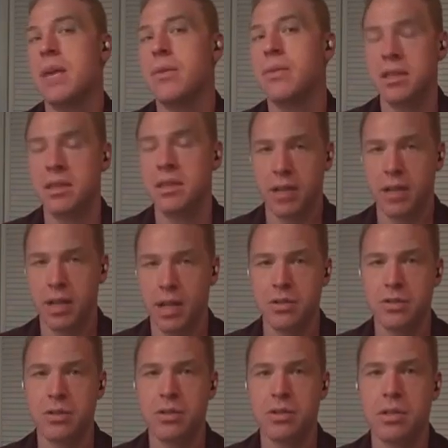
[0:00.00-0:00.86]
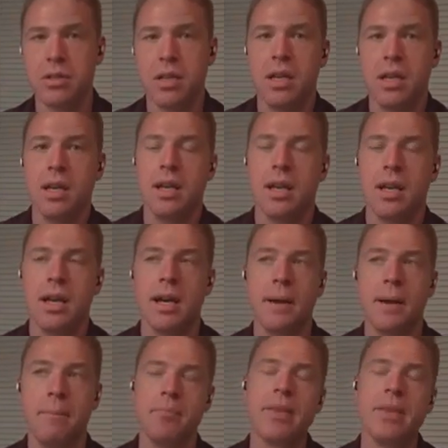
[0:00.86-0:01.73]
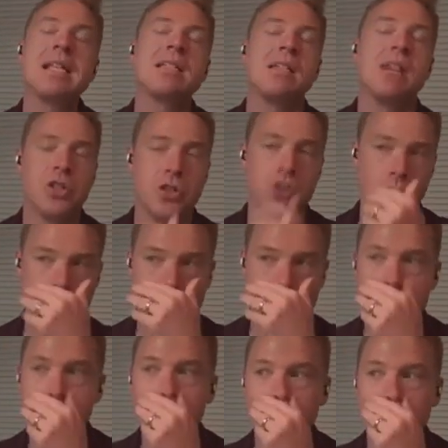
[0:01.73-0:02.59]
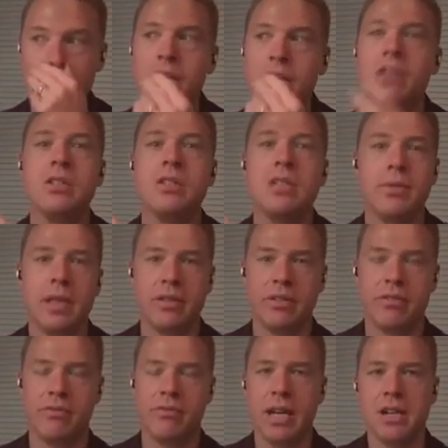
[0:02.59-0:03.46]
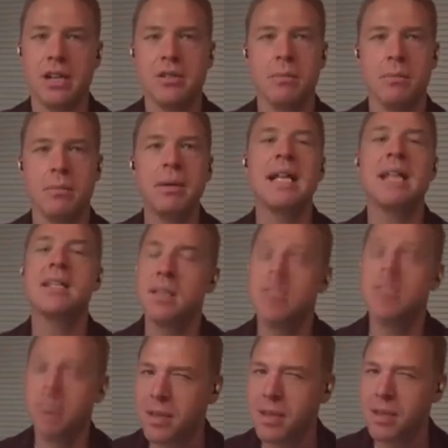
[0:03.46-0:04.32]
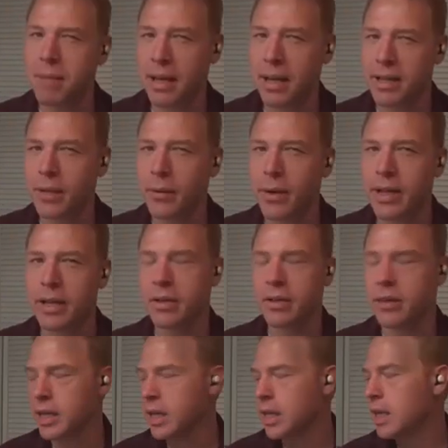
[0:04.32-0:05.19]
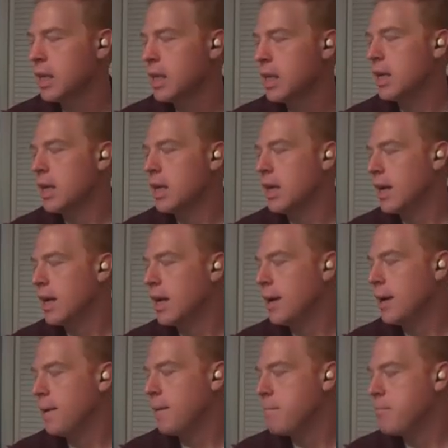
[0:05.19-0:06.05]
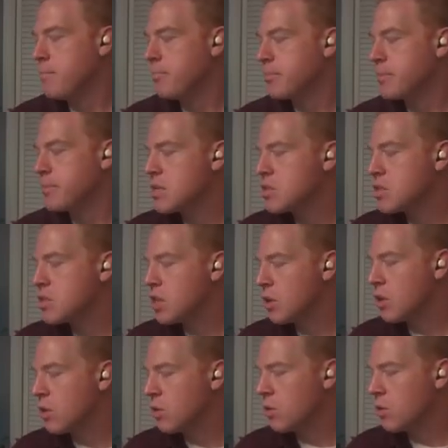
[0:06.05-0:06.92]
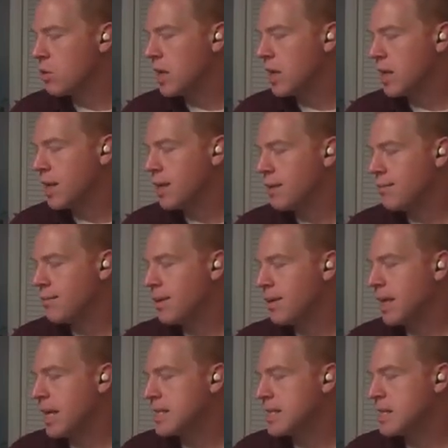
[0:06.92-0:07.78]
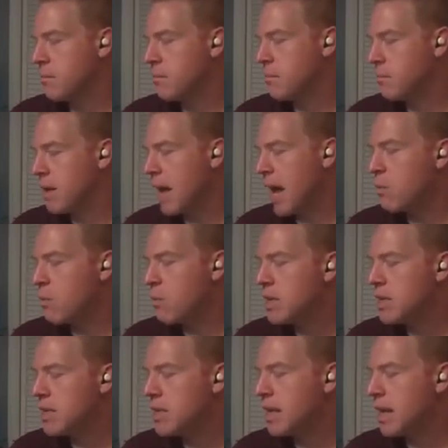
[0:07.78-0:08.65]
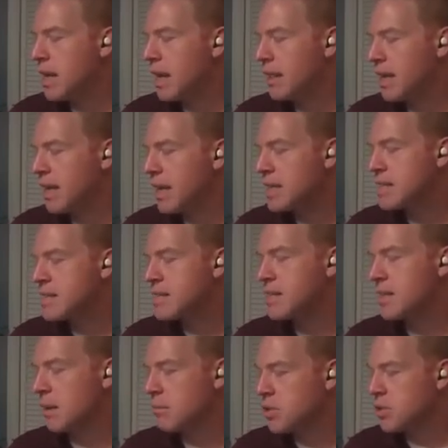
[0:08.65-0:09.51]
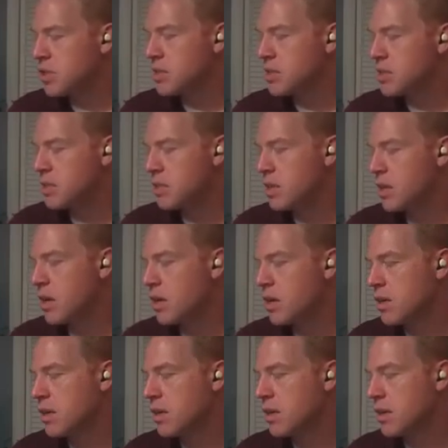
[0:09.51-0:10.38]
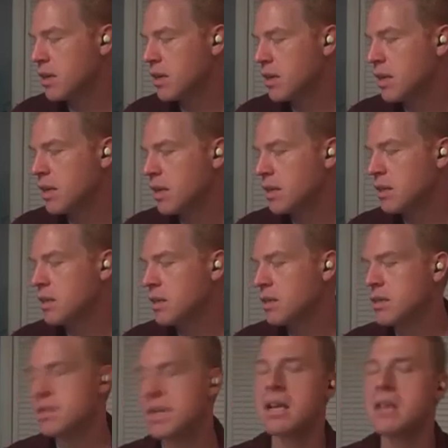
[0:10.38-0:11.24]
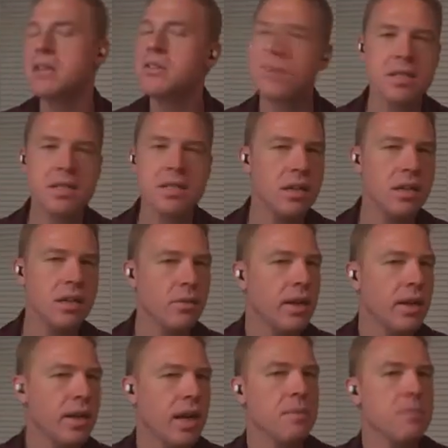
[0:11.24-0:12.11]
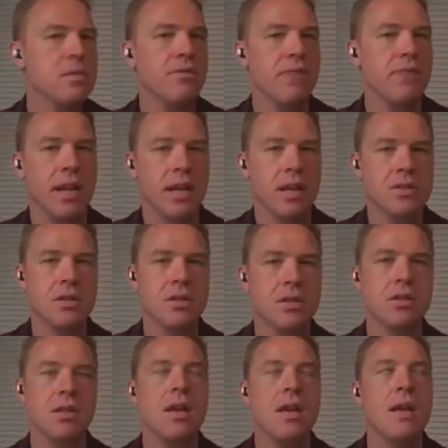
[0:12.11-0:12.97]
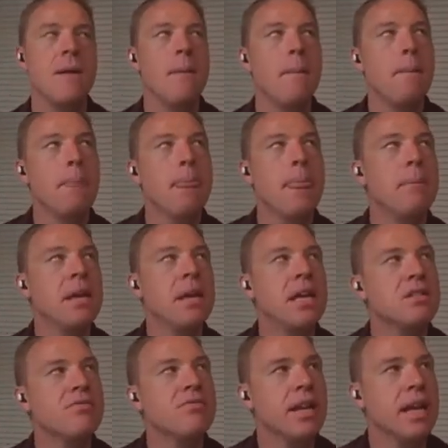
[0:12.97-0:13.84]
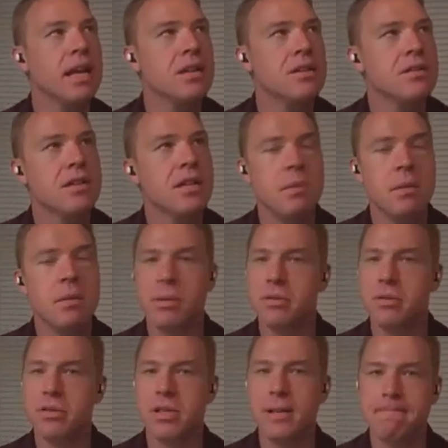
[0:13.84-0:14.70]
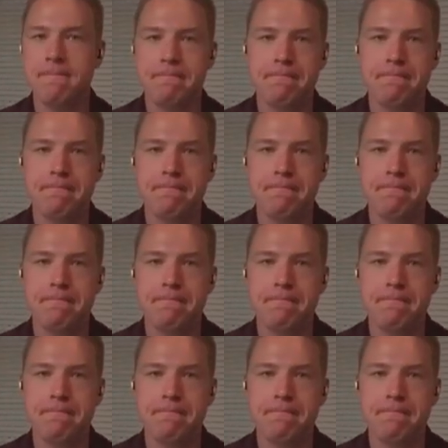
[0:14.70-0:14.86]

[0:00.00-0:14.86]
without the financials um, that's not true i do know how you could do that without the financials but that's the most compelling way to do it um, so um, is it i wouldn't i think assumptions are dangerous here when it comes to financials because financials can be bullshit